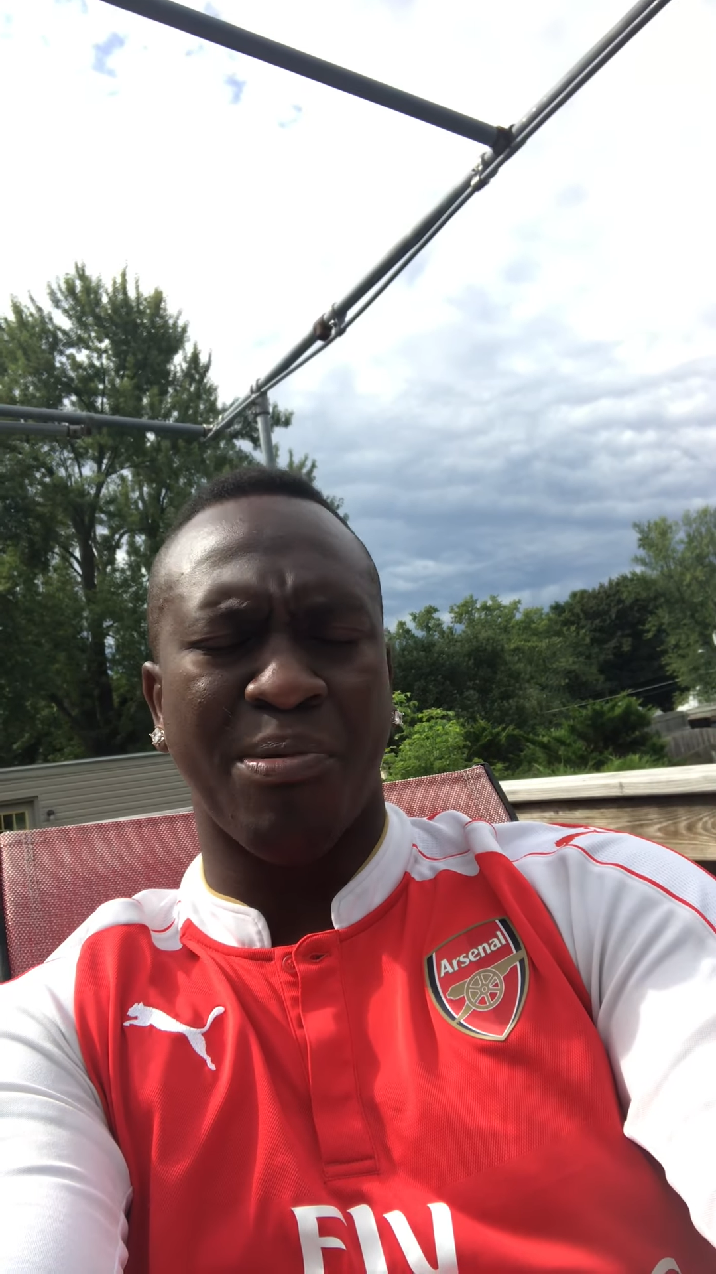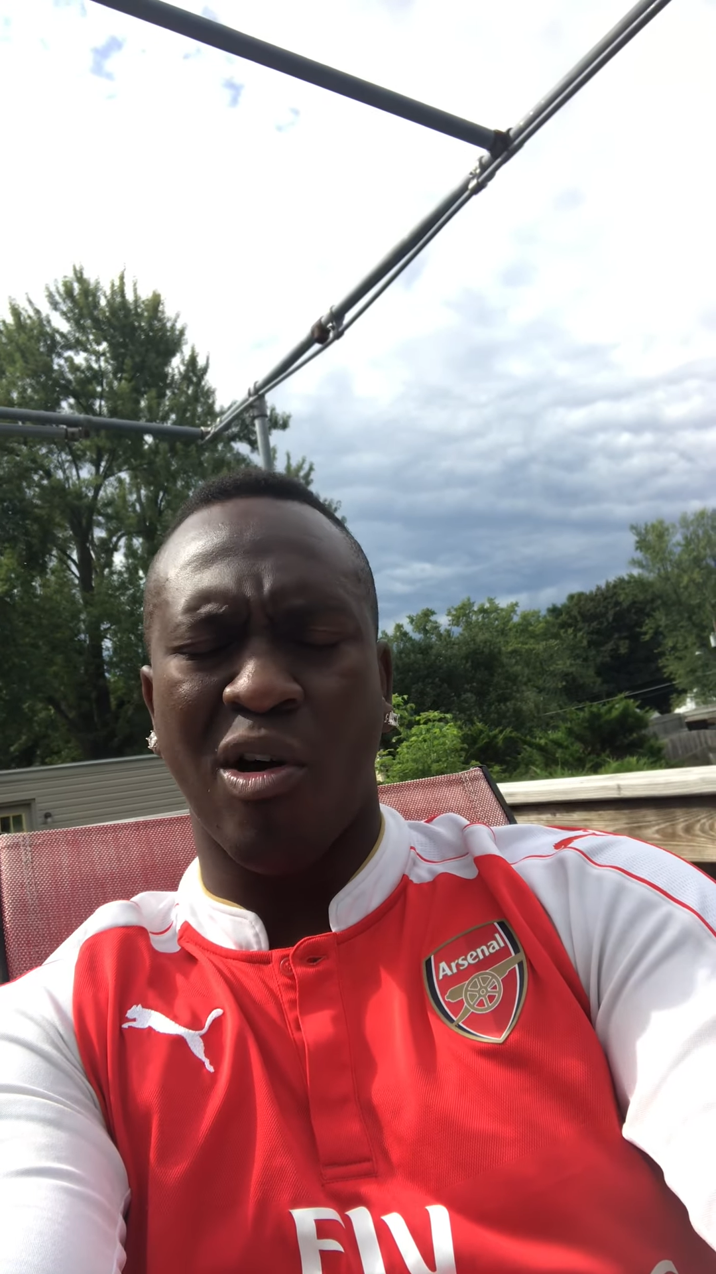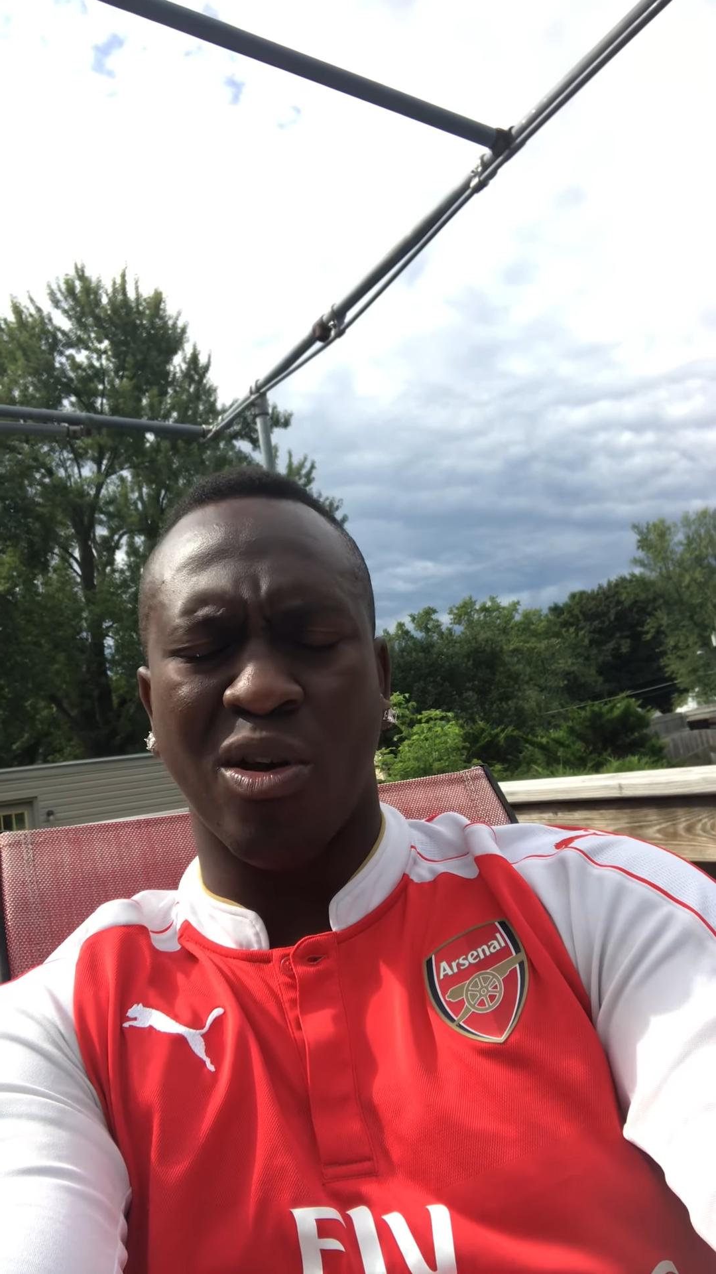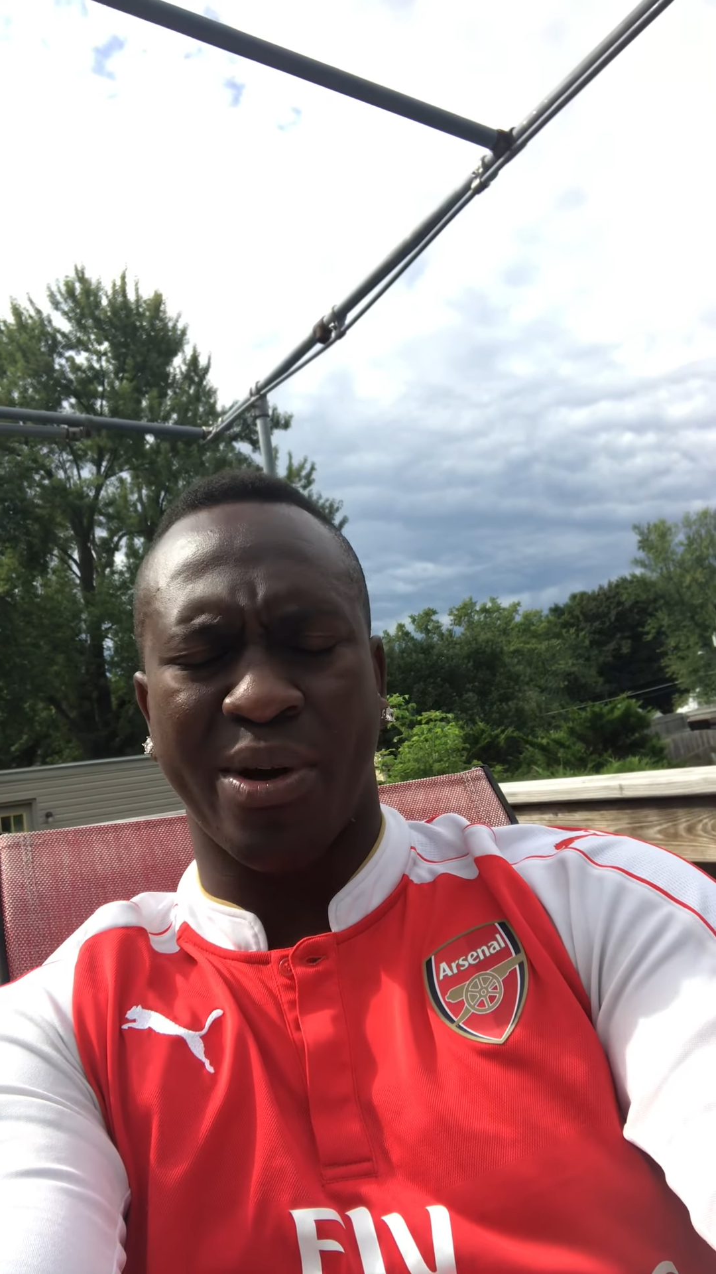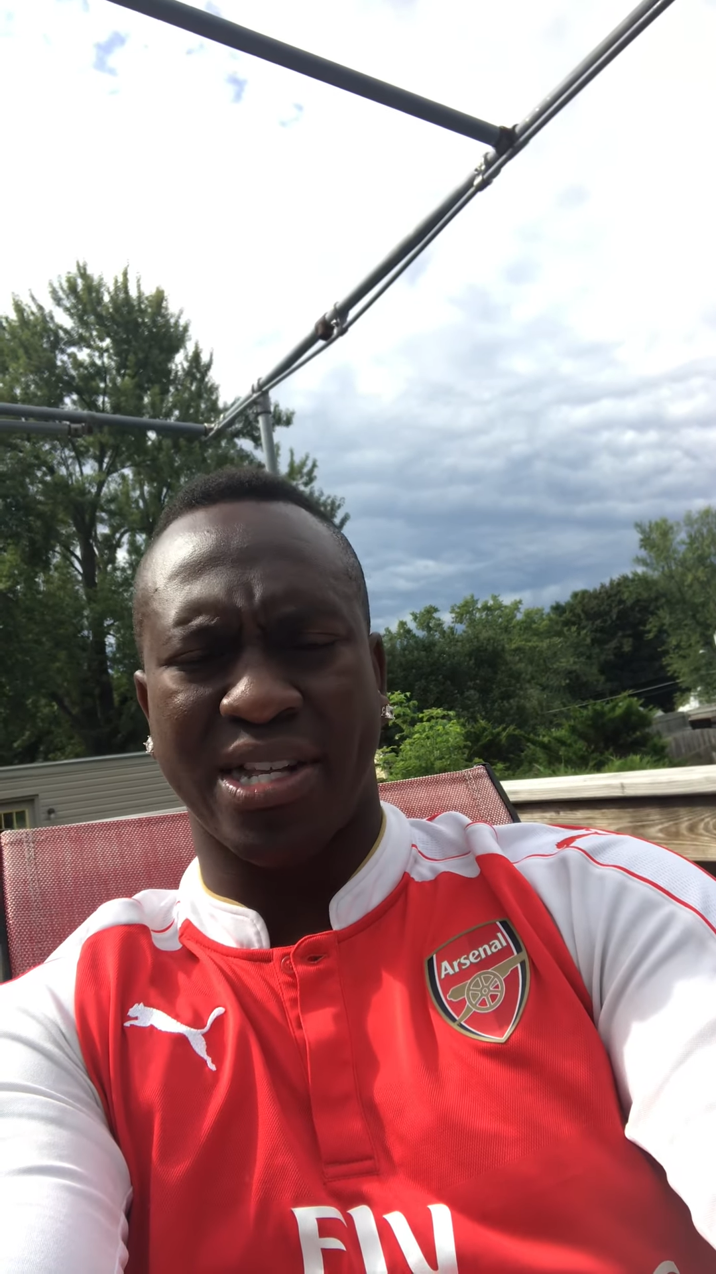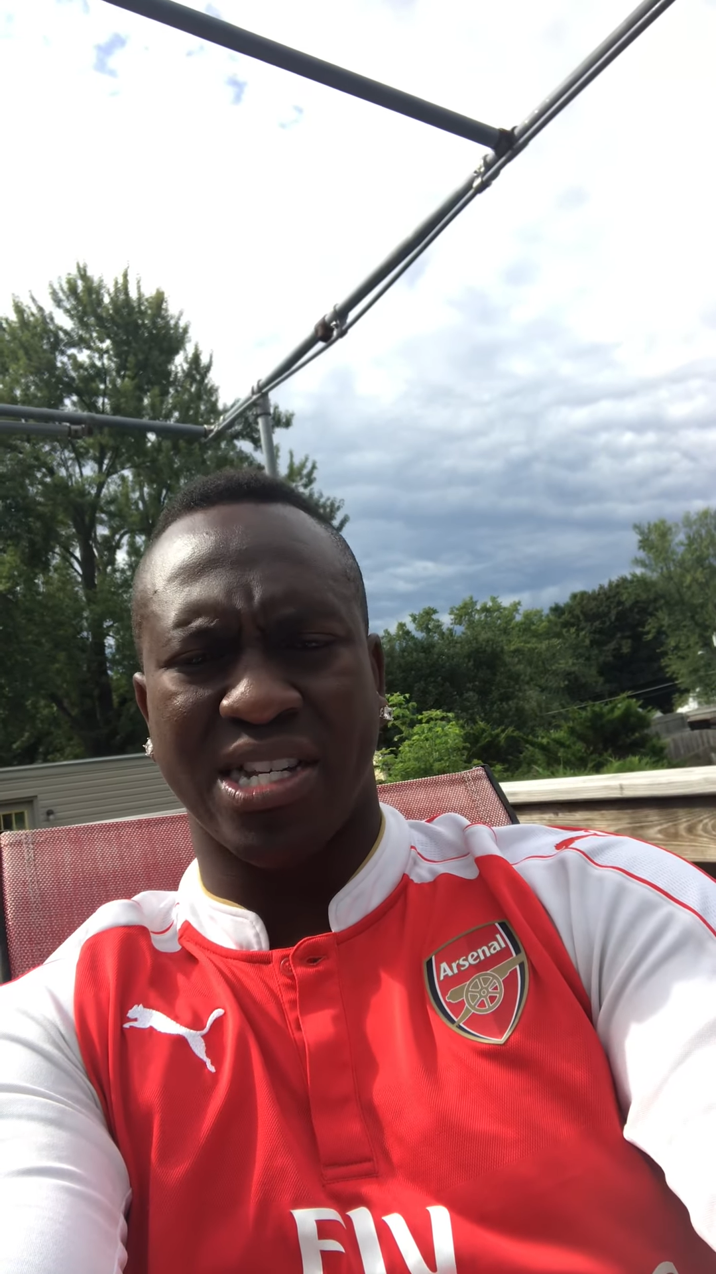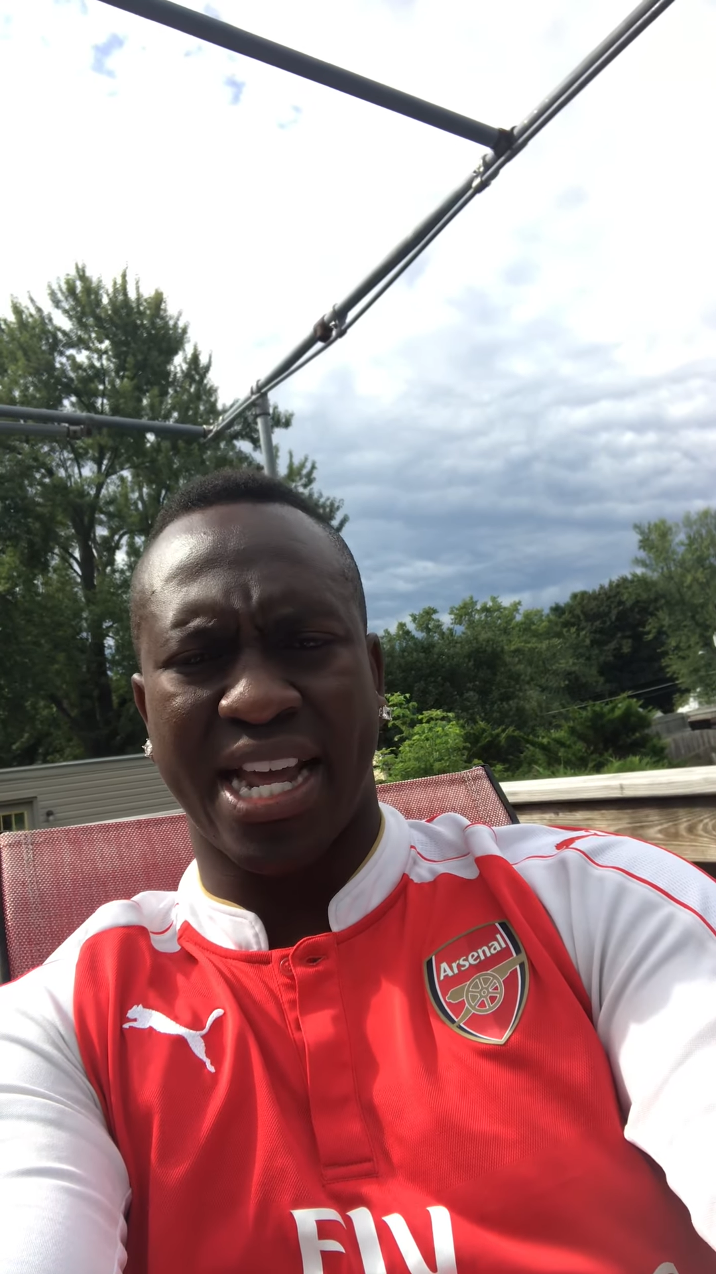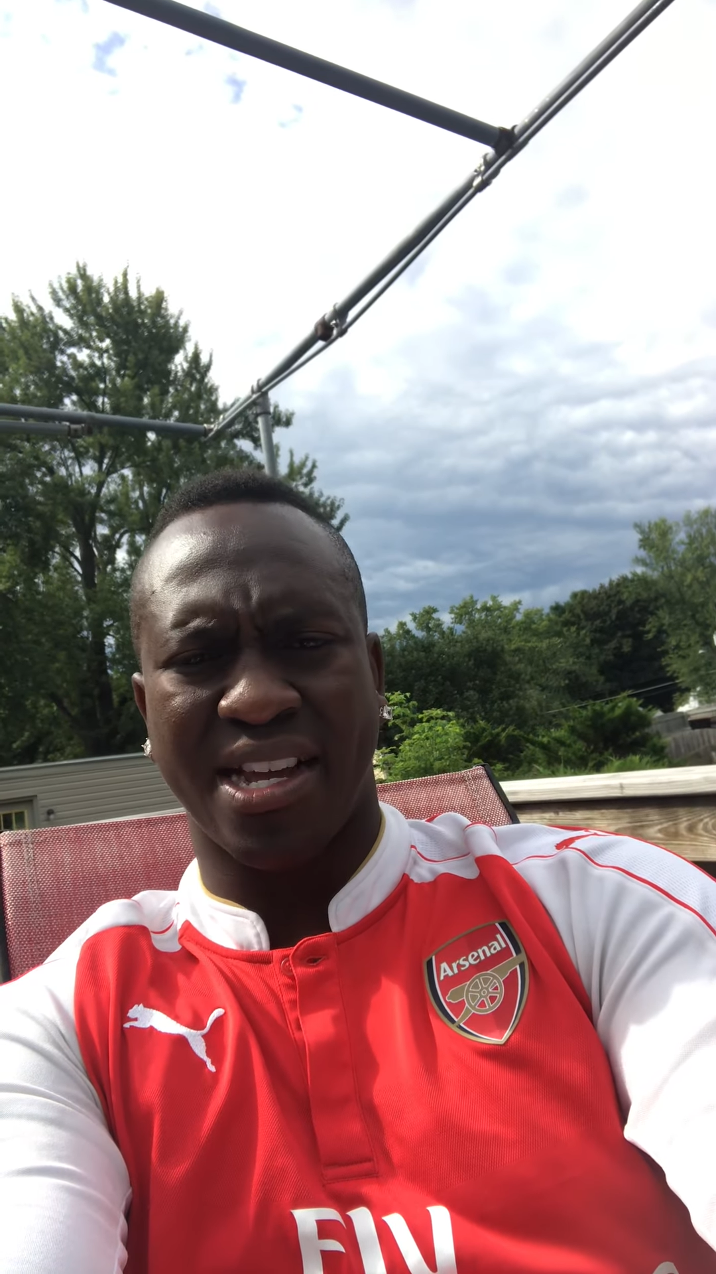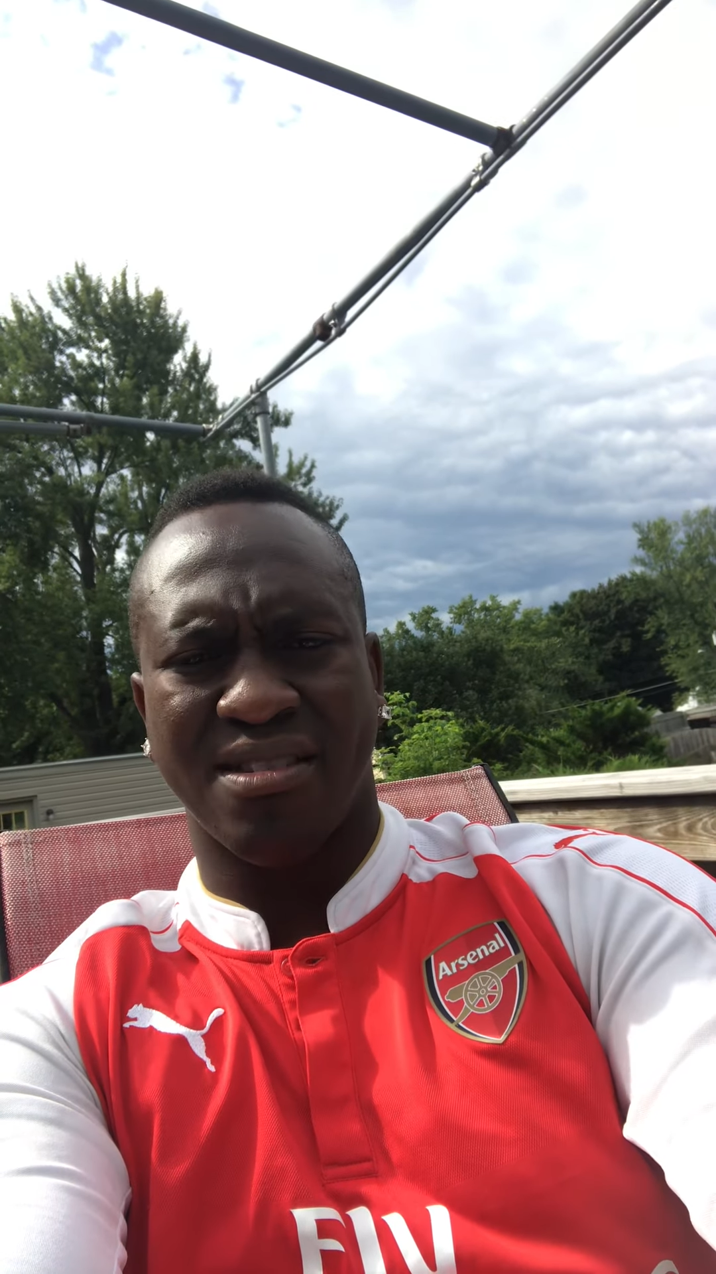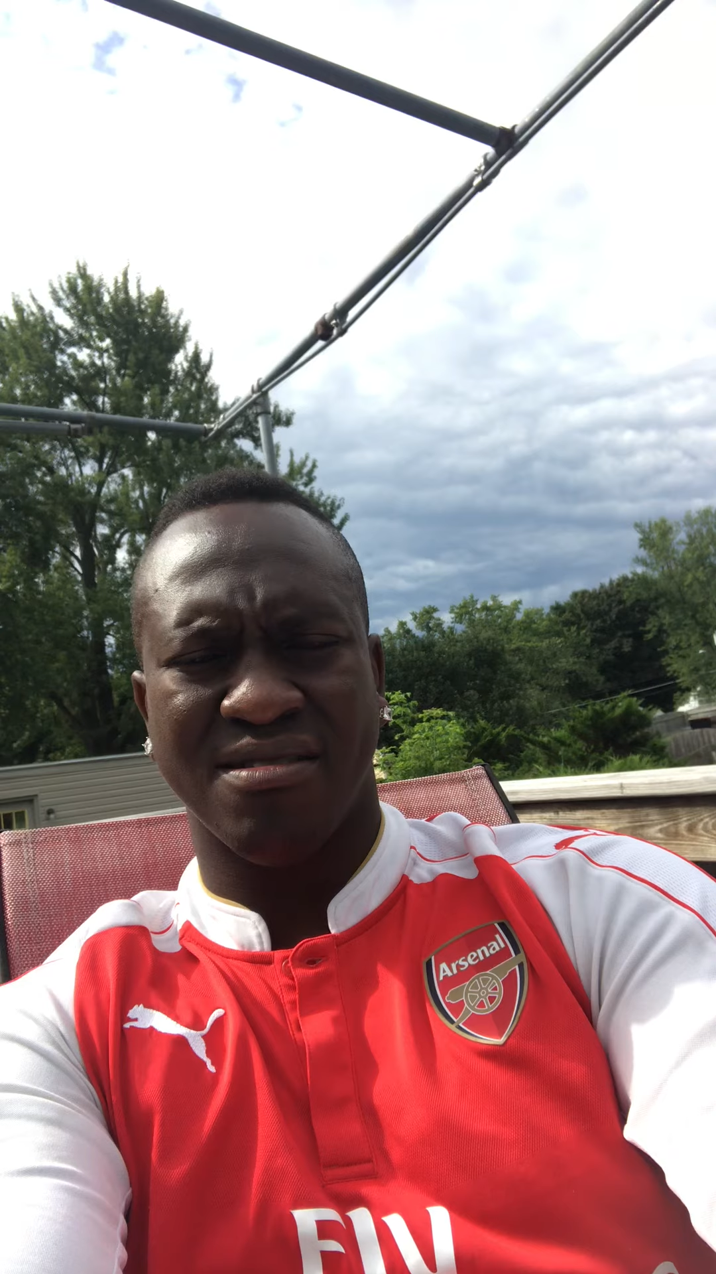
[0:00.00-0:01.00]
ball away
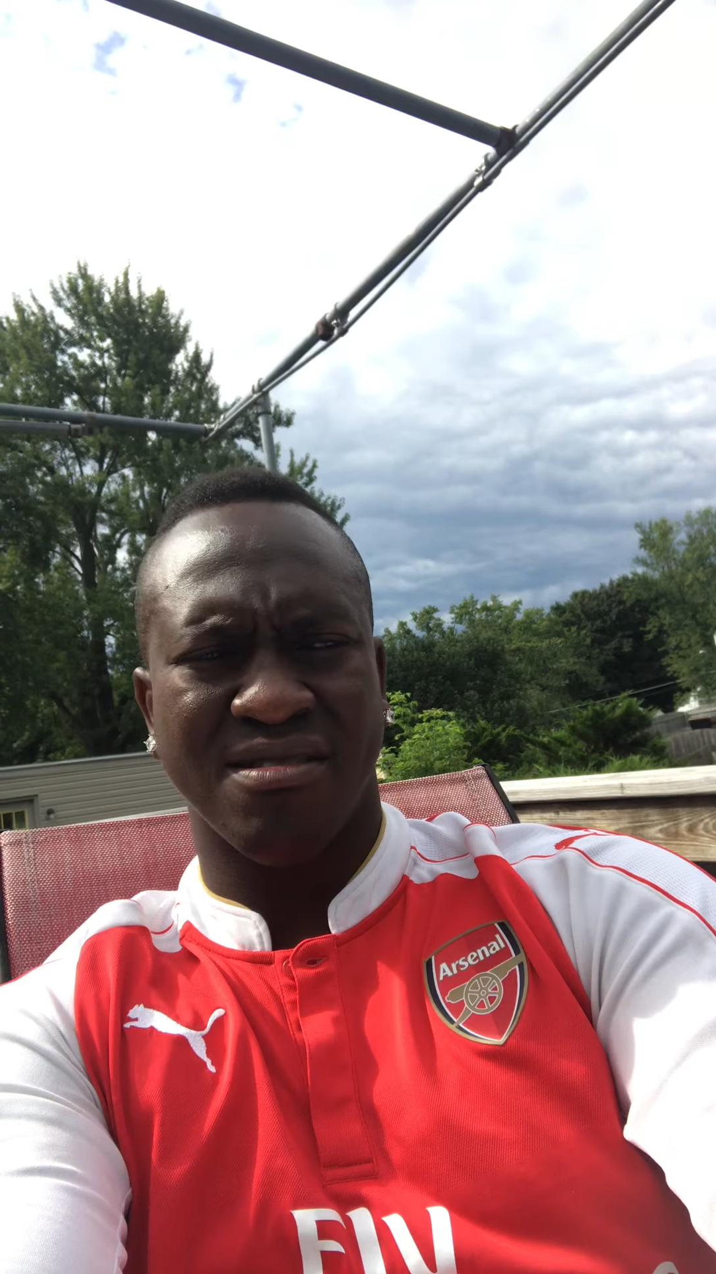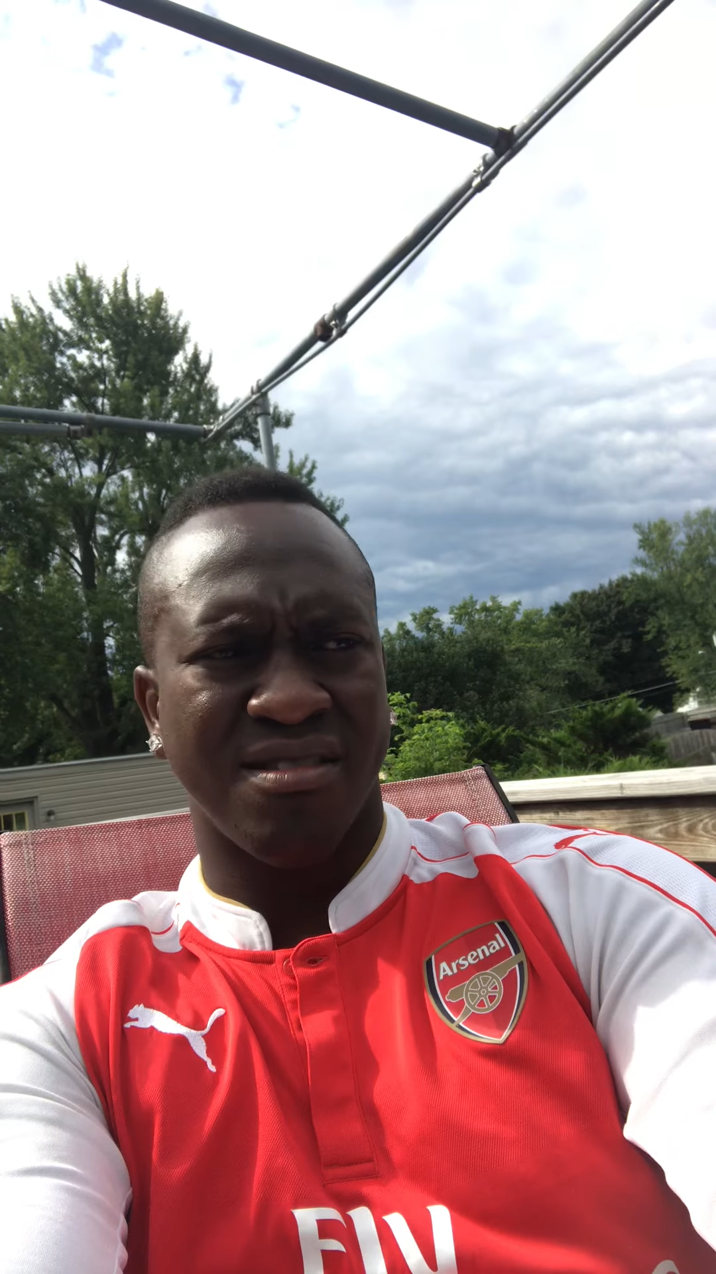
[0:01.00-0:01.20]
today.